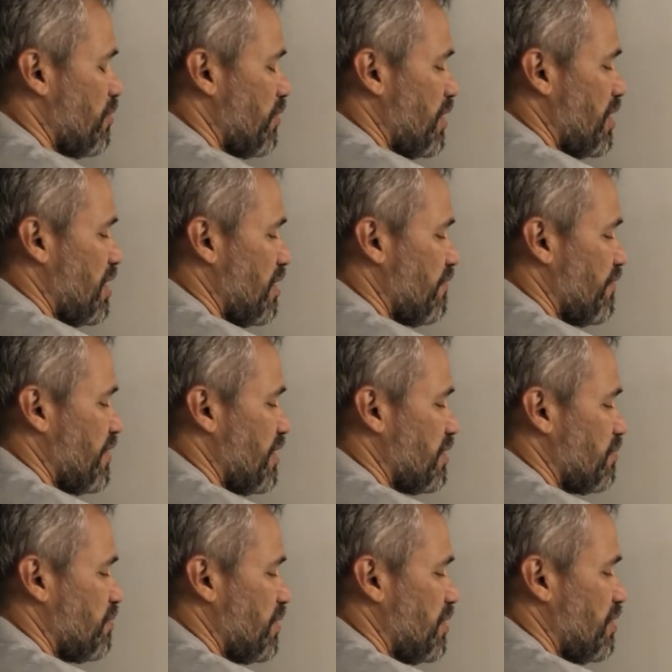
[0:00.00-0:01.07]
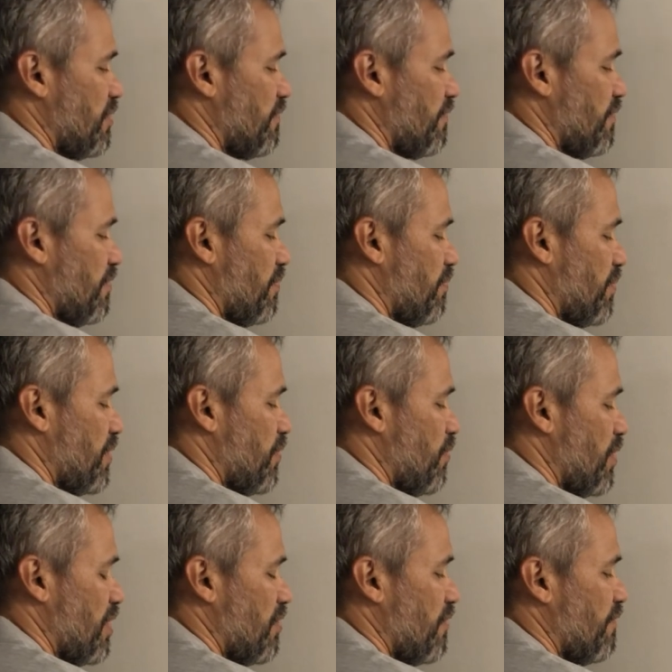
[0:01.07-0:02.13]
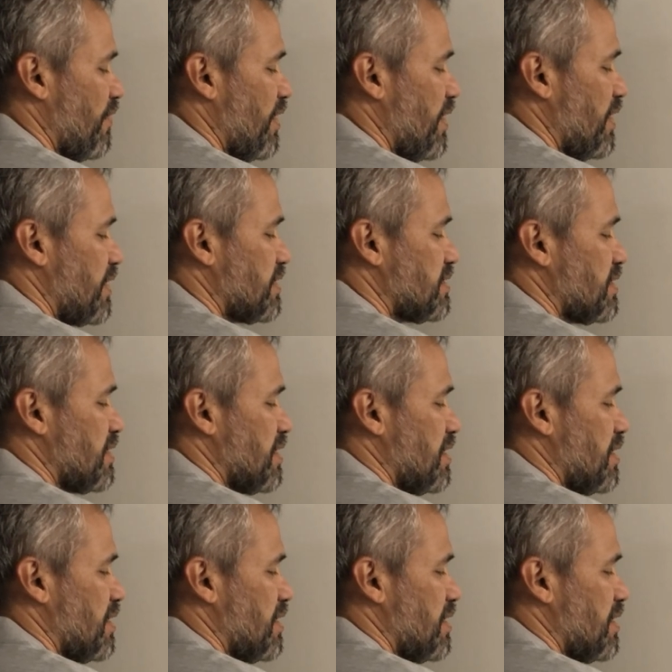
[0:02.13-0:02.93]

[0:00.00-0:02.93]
we have that P1 of x